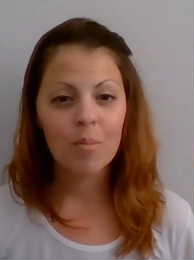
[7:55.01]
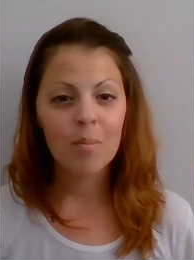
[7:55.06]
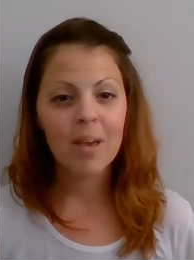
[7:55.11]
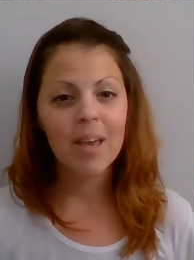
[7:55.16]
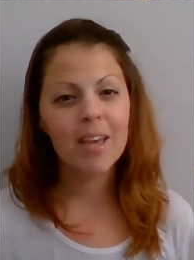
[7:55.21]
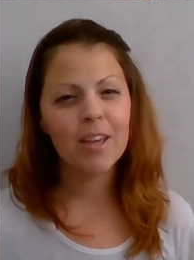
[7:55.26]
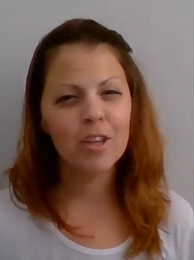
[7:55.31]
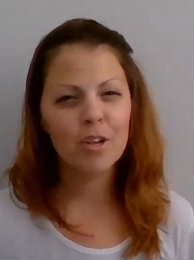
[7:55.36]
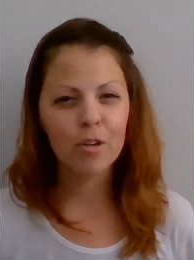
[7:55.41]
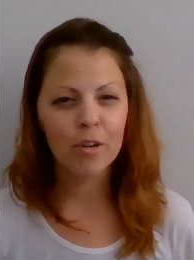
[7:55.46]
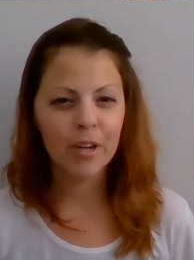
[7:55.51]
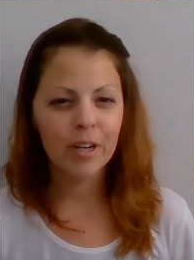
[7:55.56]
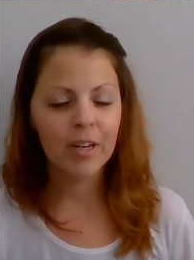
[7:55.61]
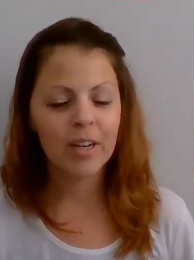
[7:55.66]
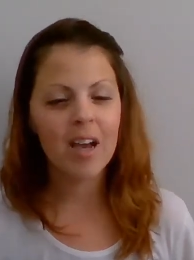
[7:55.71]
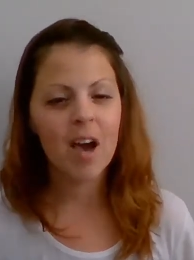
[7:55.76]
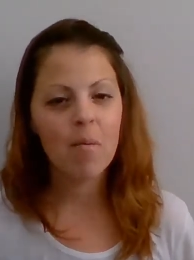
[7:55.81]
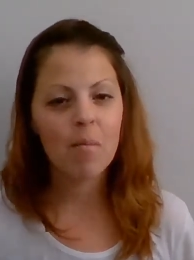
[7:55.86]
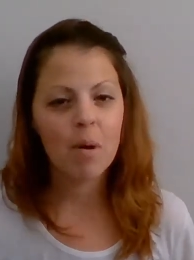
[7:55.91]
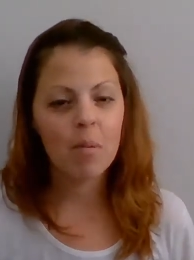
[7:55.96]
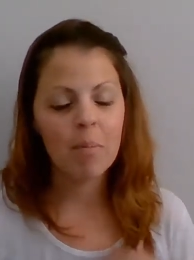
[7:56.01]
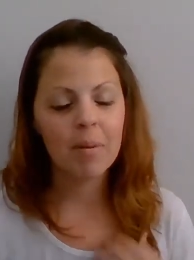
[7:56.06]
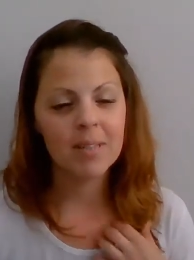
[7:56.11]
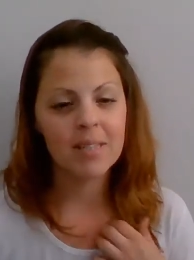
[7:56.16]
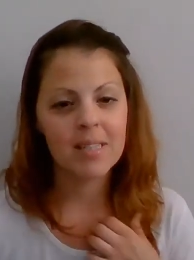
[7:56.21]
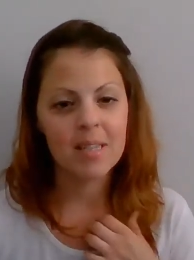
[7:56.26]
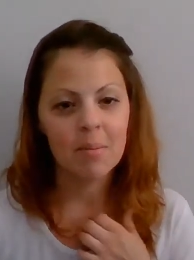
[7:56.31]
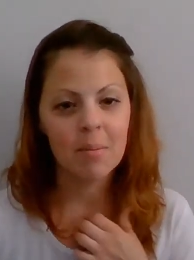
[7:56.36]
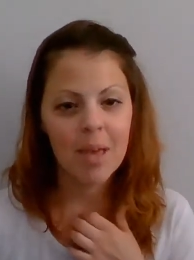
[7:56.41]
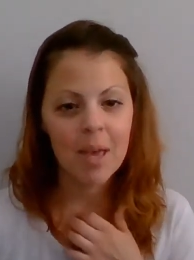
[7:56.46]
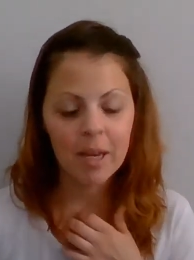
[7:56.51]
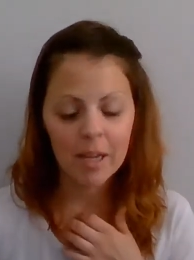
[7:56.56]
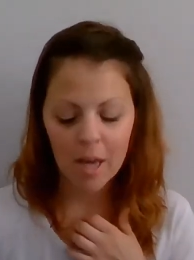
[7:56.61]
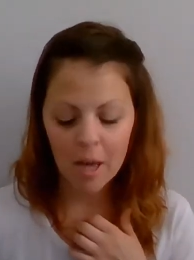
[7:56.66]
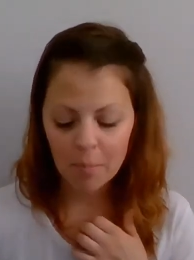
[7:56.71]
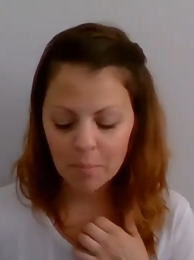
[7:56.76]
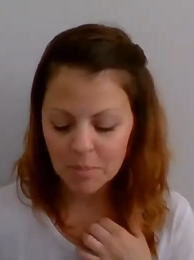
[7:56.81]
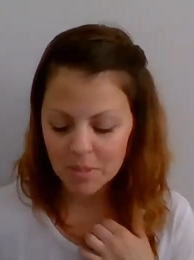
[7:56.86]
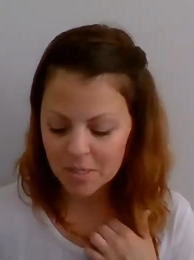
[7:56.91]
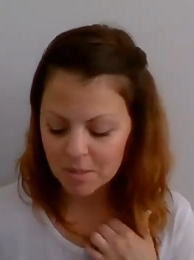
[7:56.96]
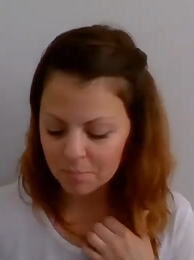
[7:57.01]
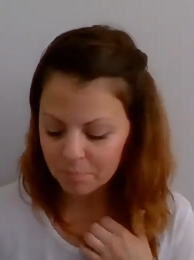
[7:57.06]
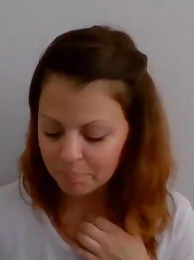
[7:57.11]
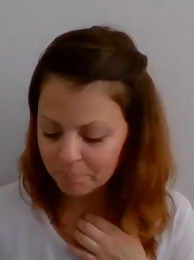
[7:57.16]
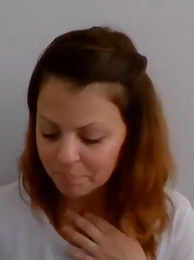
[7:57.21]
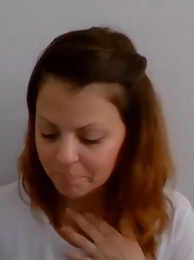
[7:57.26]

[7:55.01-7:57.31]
you're going to come up on some hiccups.